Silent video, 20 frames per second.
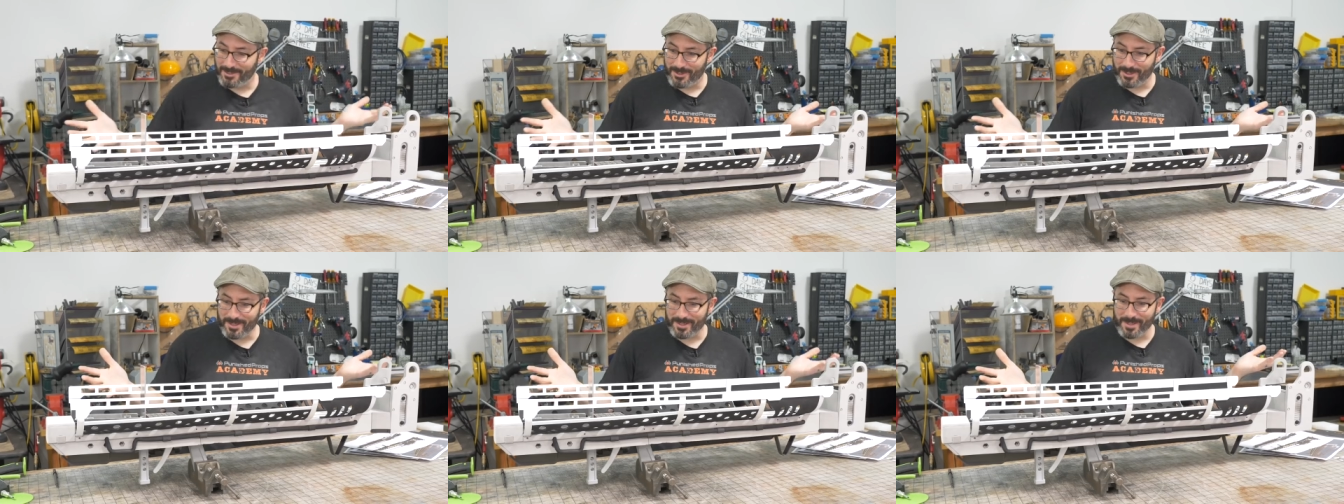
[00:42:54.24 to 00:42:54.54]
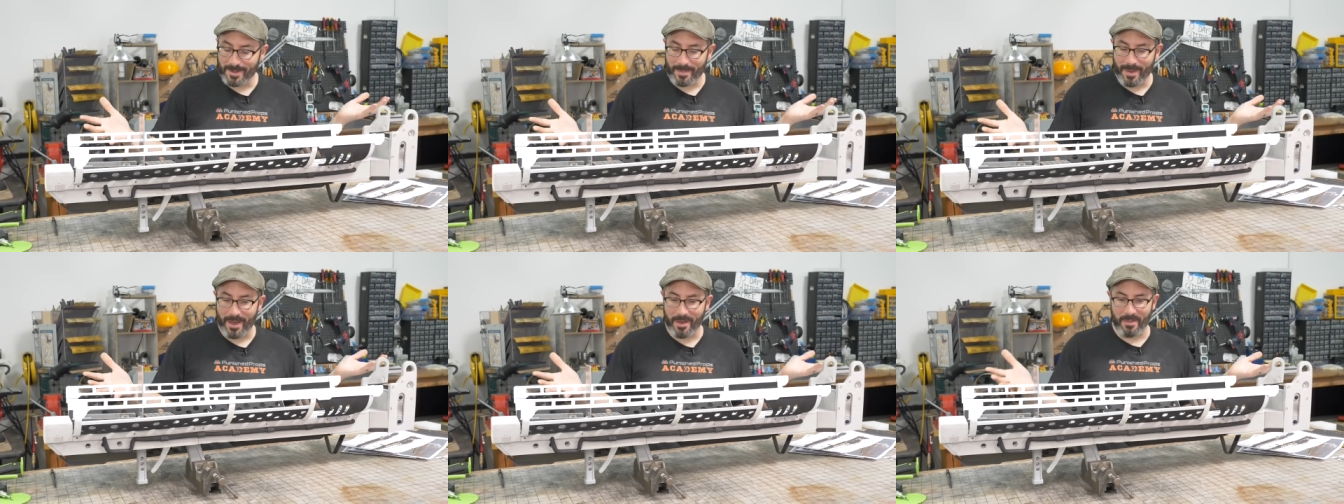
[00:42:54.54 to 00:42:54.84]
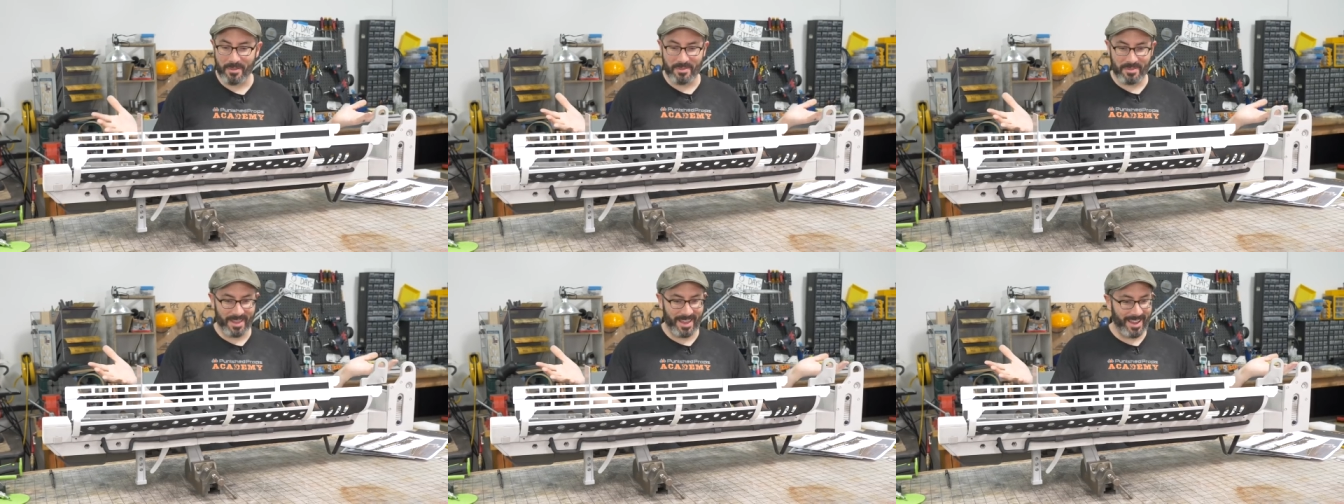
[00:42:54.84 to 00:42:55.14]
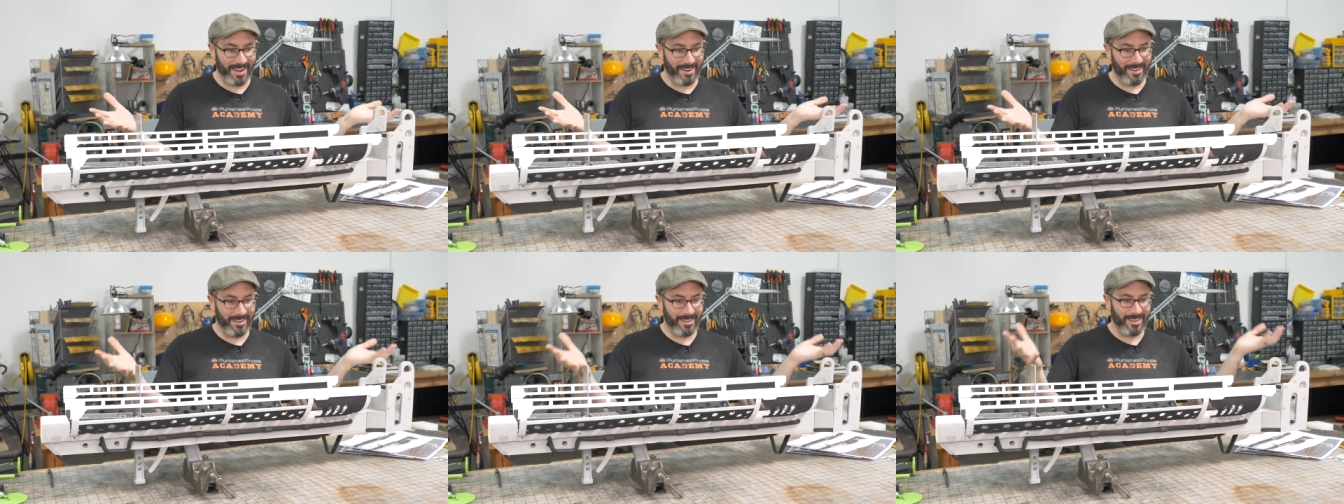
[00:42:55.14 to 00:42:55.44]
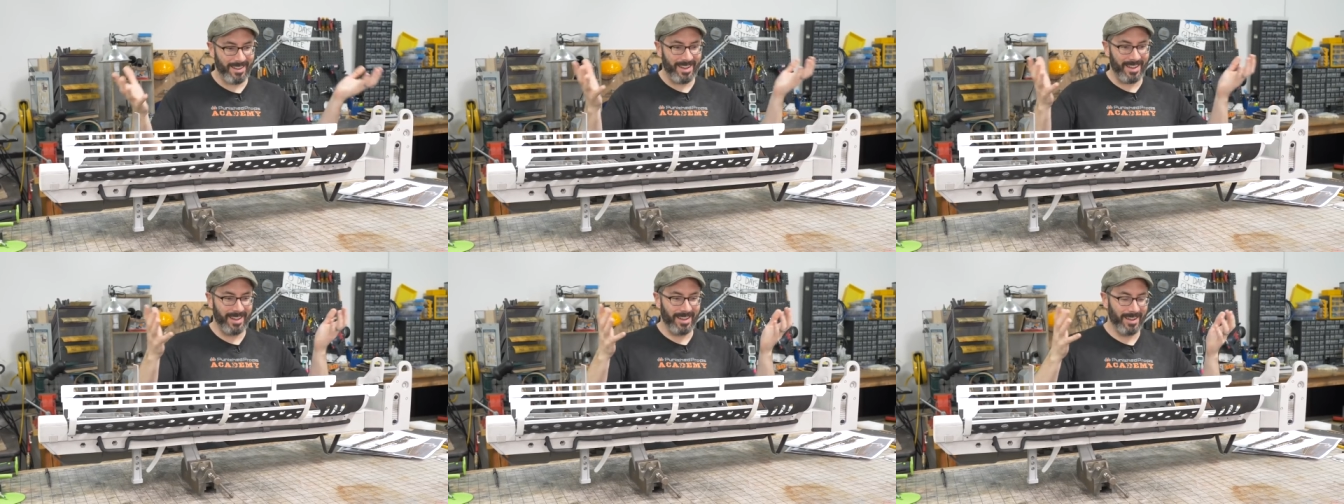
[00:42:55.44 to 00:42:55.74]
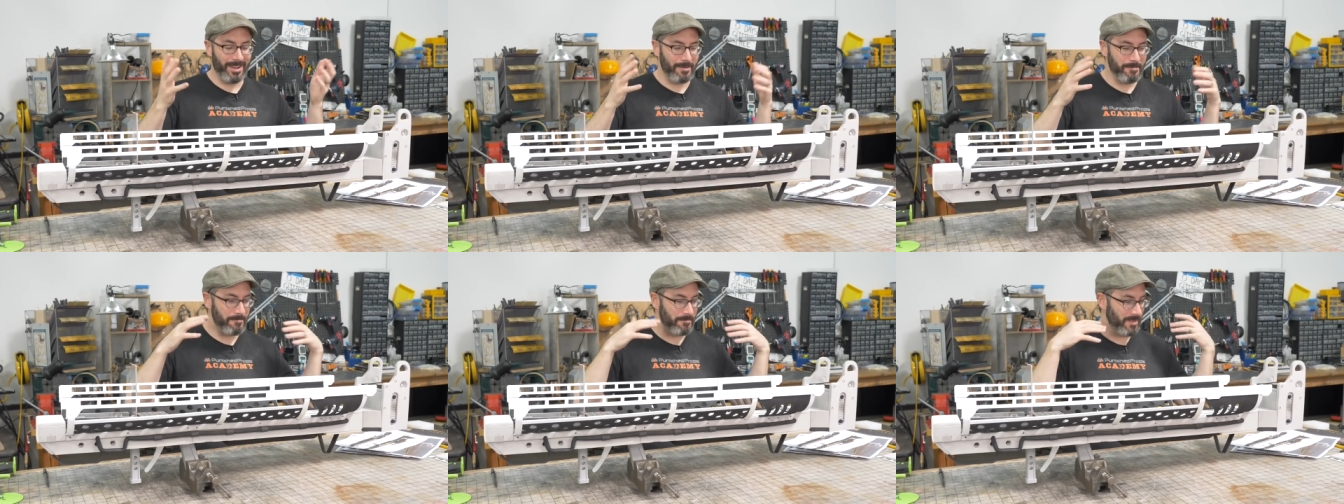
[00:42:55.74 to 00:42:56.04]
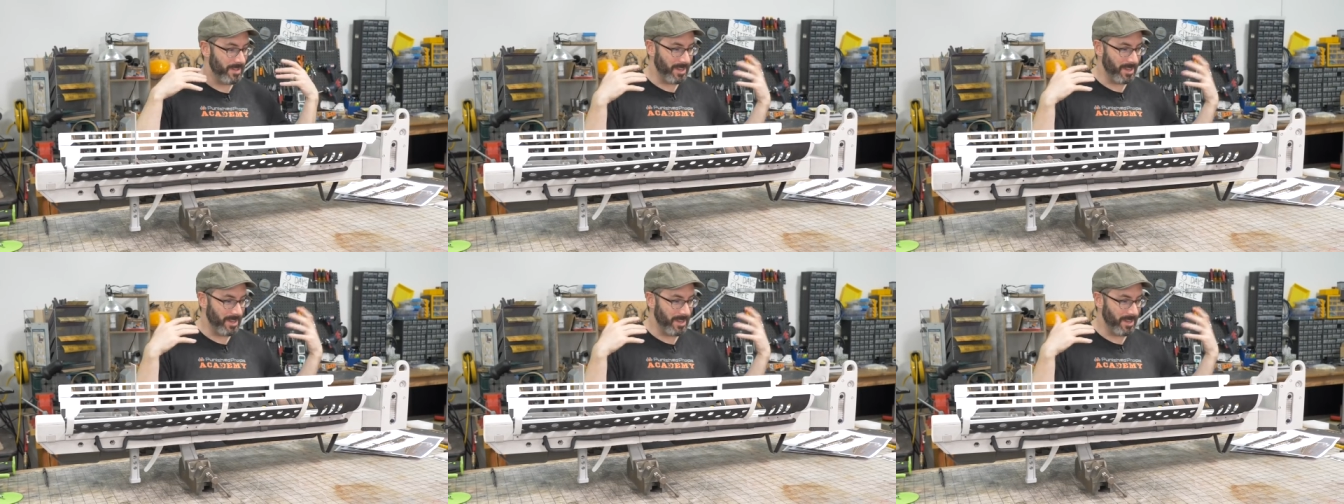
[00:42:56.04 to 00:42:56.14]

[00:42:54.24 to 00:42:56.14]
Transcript: just about there. Um,